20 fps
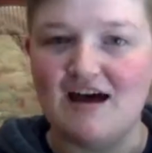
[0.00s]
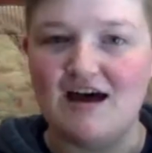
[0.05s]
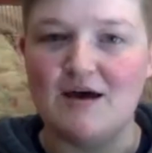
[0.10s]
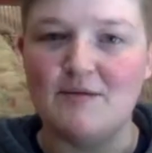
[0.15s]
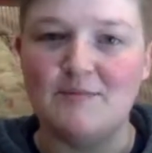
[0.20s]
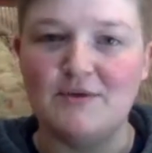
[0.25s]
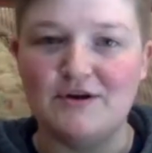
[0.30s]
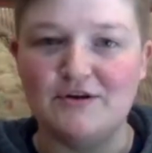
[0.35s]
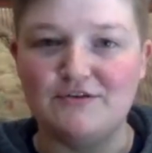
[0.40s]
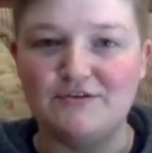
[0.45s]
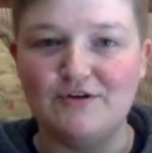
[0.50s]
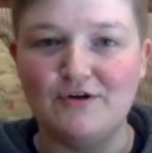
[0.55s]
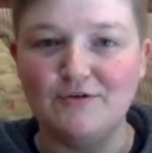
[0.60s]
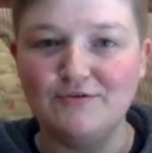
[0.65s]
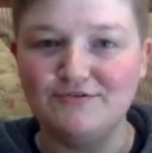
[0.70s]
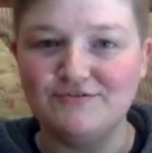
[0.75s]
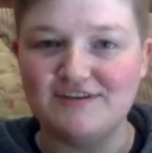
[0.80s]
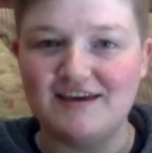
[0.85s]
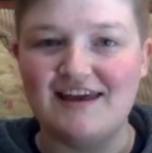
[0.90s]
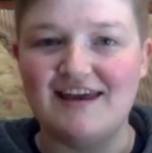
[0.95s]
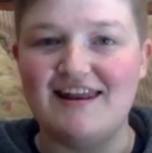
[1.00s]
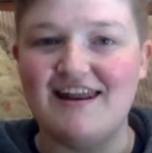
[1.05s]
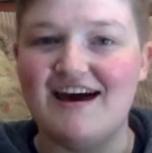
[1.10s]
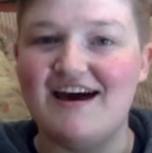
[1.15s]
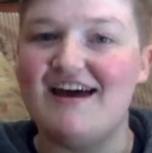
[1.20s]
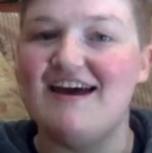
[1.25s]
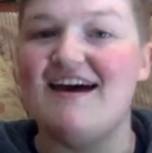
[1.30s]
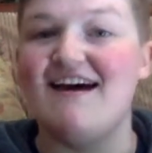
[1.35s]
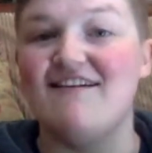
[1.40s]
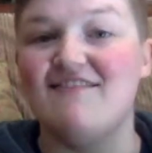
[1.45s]
I'm an adult and I
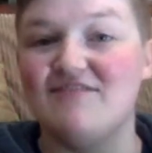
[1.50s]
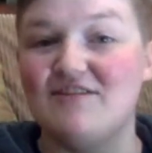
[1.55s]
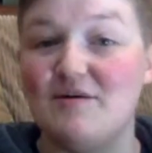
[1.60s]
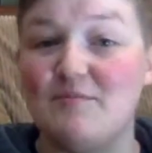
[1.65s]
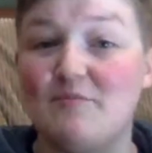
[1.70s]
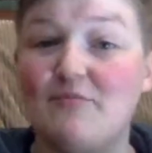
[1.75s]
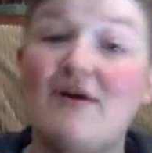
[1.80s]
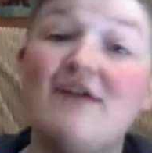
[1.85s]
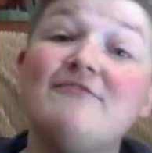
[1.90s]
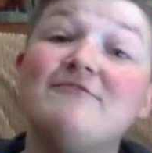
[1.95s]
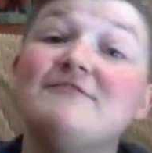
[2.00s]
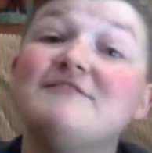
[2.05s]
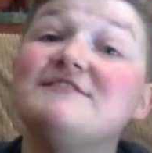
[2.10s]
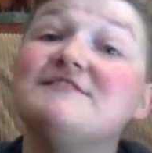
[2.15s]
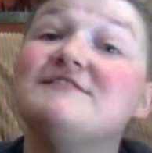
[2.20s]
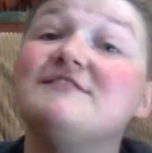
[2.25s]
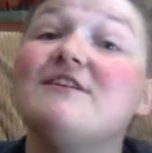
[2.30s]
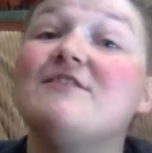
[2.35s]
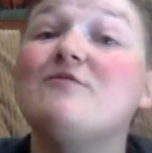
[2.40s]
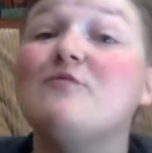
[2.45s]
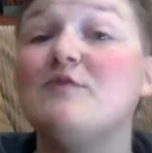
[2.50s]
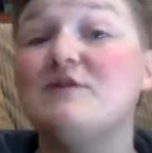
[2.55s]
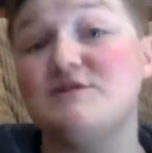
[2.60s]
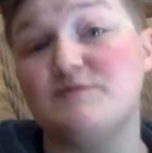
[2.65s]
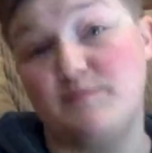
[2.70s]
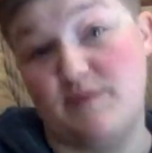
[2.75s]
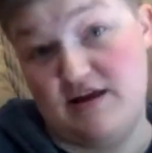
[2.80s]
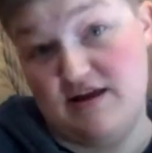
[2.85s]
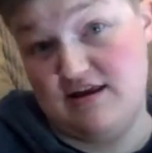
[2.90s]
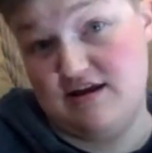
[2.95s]
have a preference of which
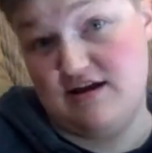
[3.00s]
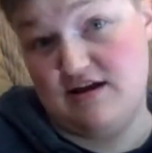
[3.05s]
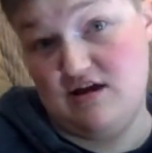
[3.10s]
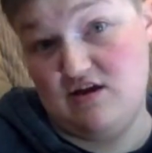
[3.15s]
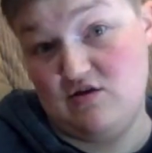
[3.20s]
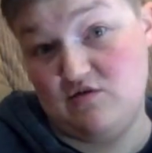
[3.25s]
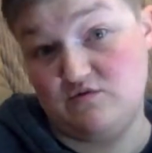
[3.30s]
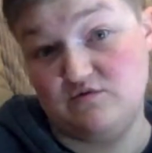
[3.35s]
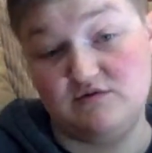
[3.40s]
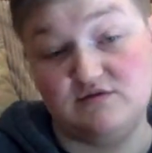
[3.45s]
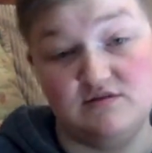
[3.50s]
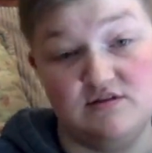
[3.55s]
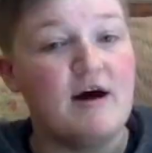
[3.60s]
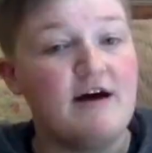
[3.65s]
pen I use.